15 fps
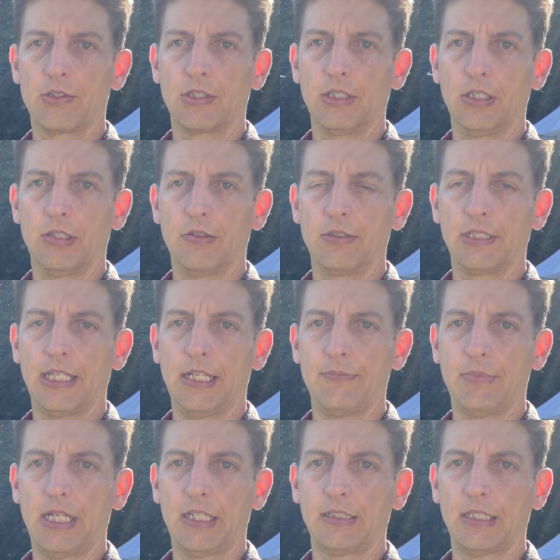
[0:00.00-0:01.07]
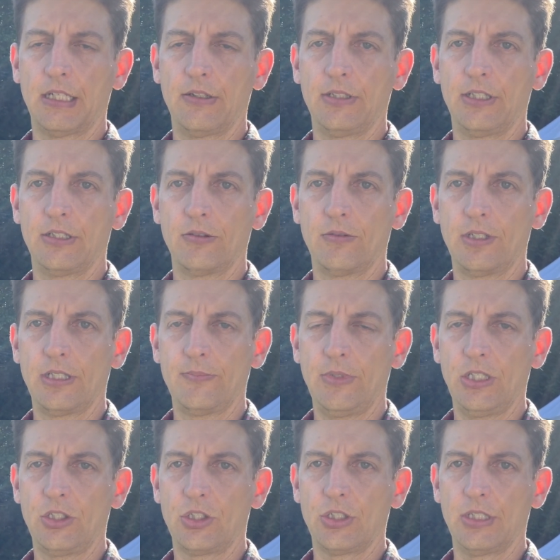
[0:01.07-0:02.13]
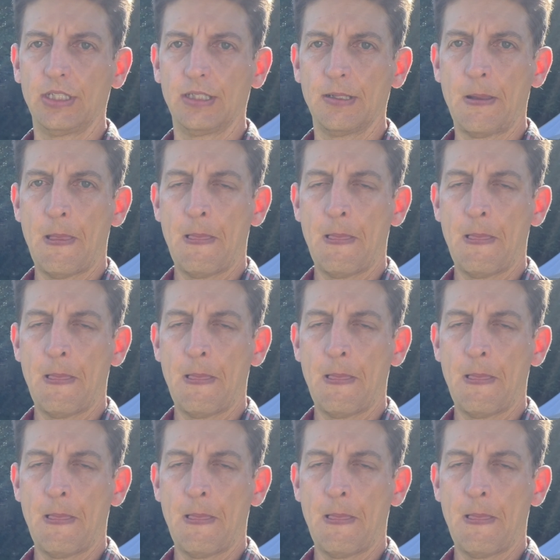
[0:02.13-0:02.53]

ago and came back down here. I wanted to make sure to